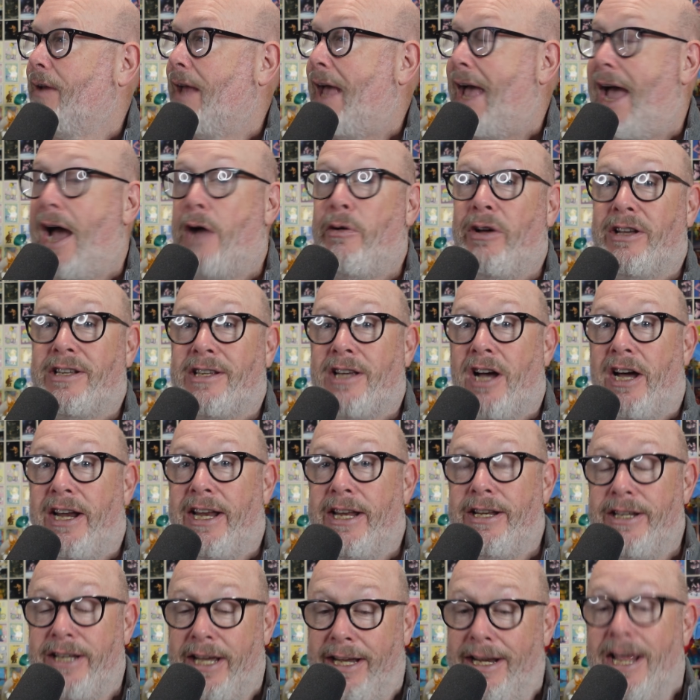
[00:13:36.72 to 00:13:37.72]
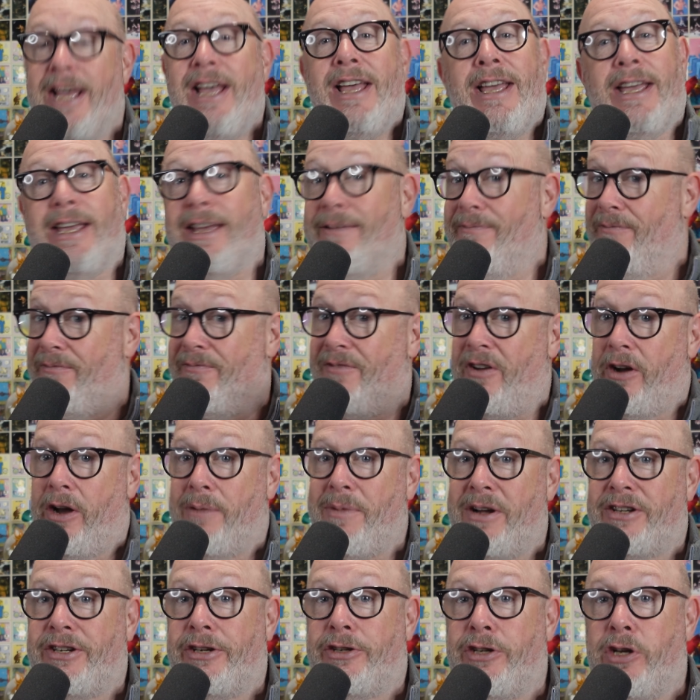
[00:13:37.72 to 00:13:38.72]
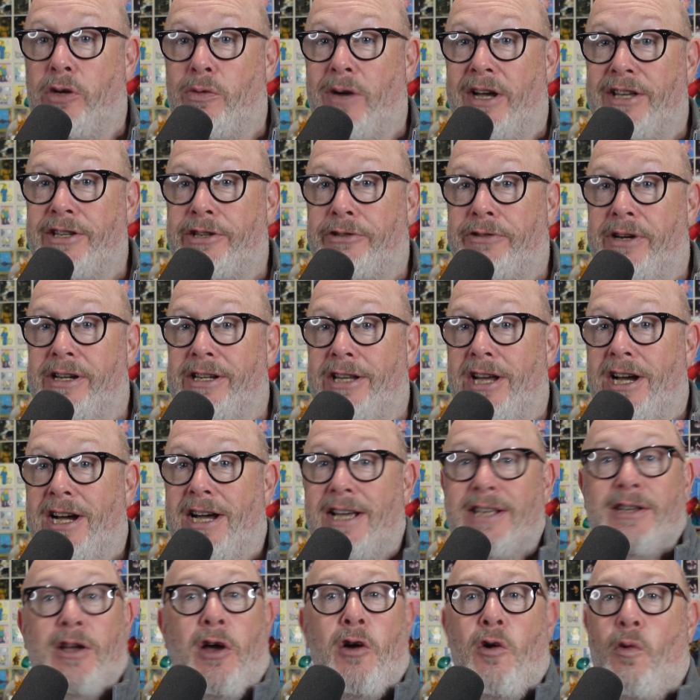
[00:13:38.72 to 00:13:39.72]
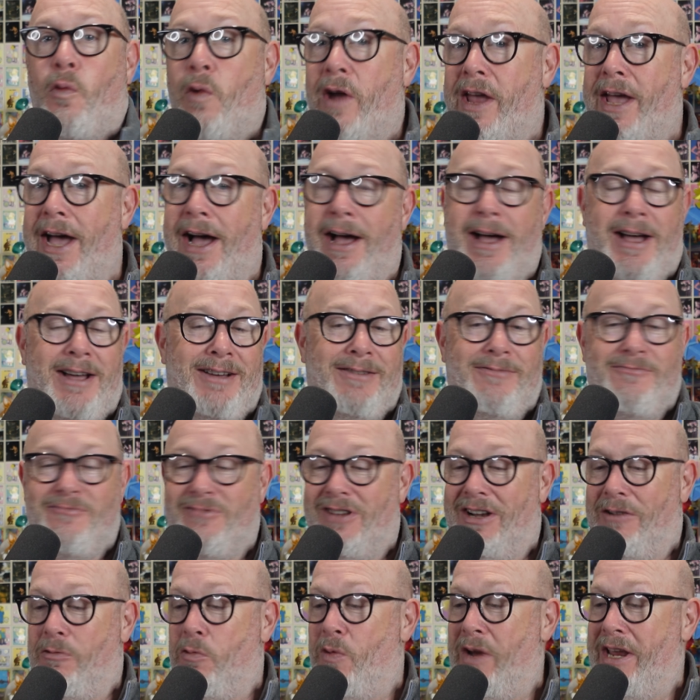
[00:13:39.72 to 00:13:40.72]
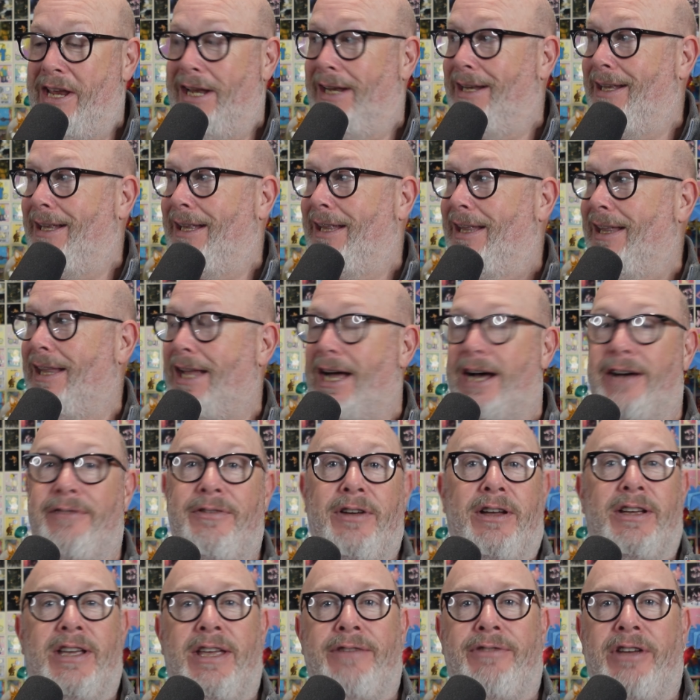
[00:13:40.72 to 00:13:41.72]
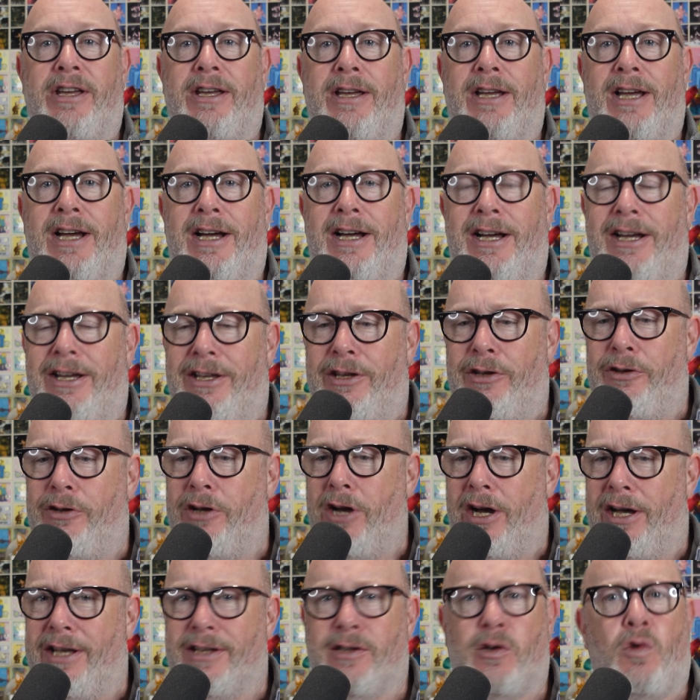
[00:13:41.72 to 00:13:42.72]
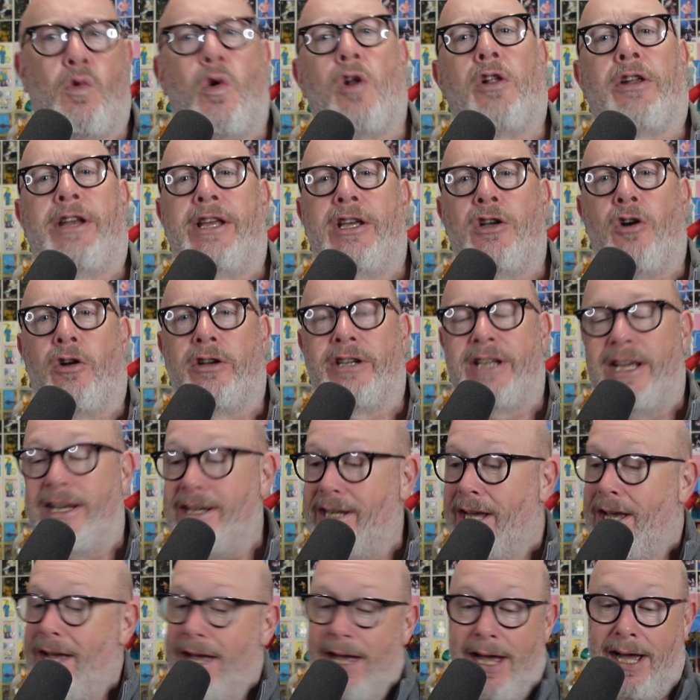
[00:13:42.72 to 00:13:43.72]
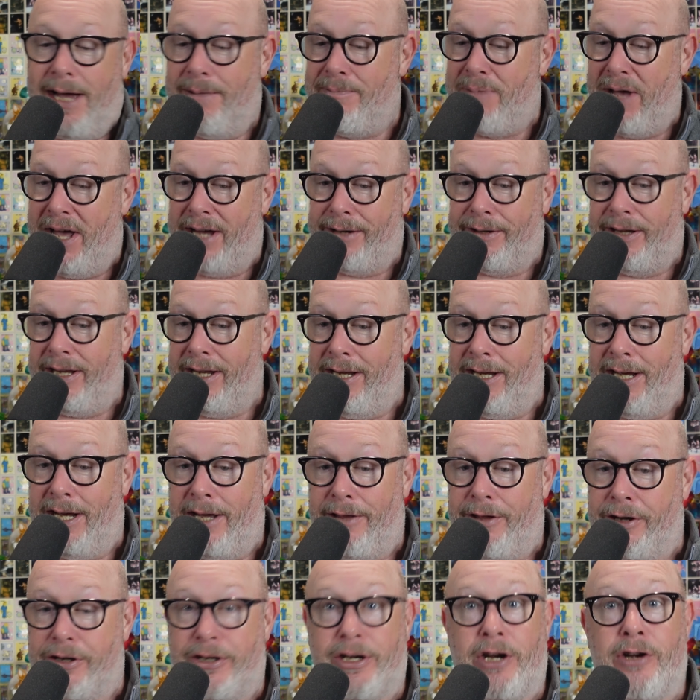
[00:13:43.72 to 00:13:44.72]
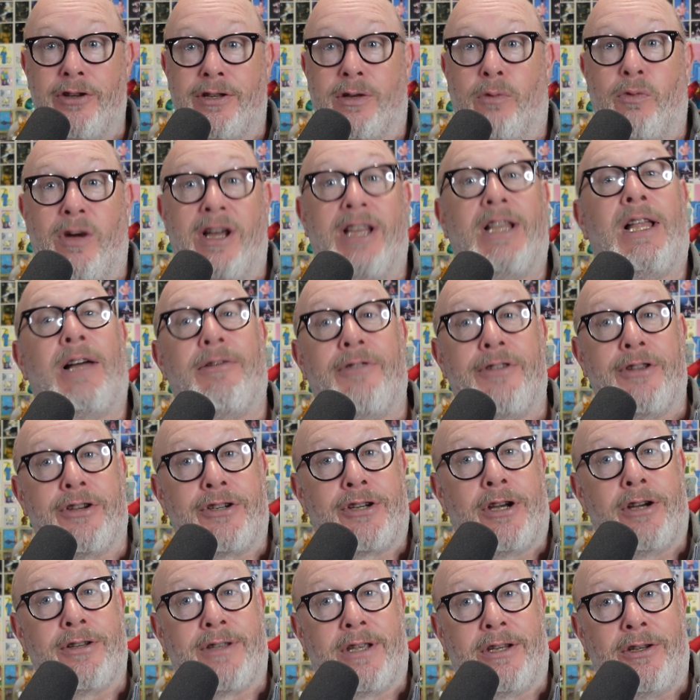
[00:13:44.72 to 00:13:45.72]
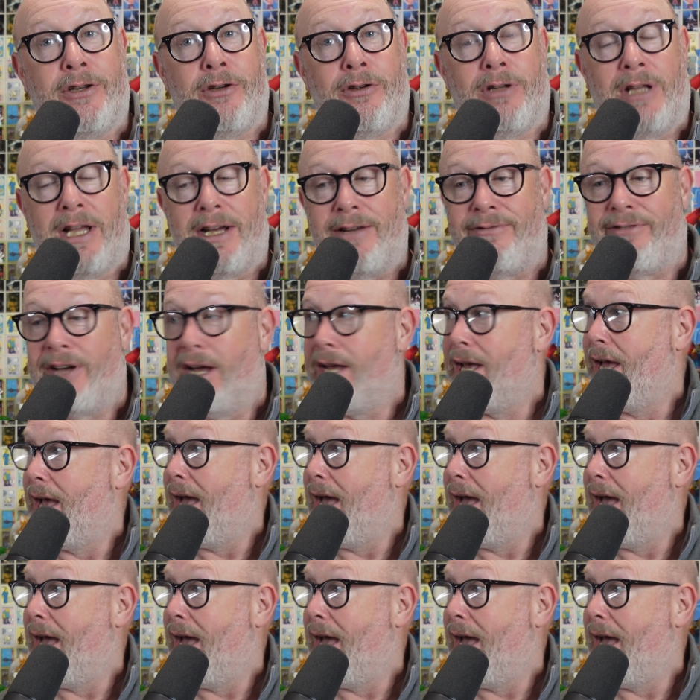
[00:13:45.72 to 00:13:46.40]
How exciting indeed. Very much a two-way street, guys. We love giving you guys quality content about the shows that we love and the shows that you love.